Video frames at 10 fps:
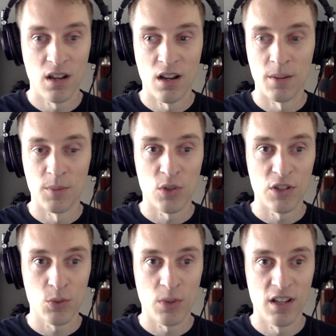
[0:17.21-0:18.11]
Um, so I
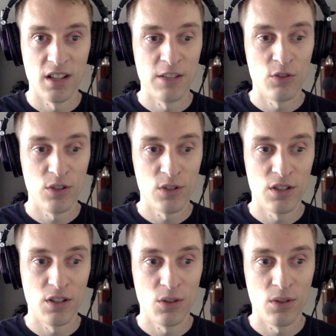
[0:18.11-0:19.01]
just want to introduce it
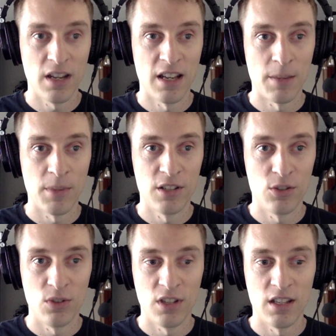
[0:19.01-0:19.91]
to you, and I'm going to
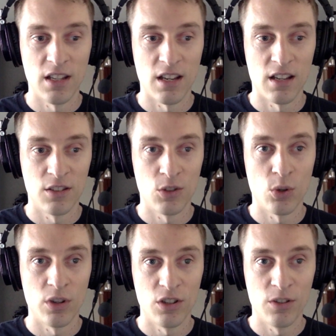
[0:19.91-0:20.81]
do the uh,
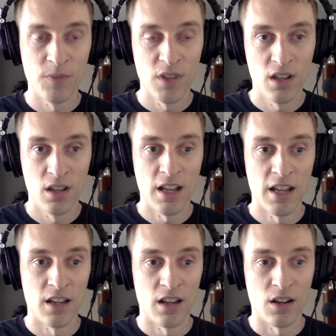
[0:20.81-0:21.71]
tutorial
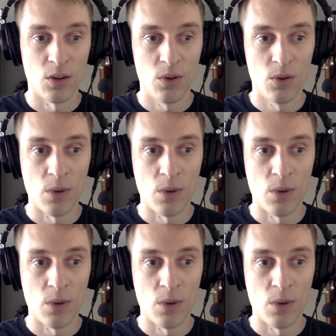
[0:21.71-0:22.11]
and uh,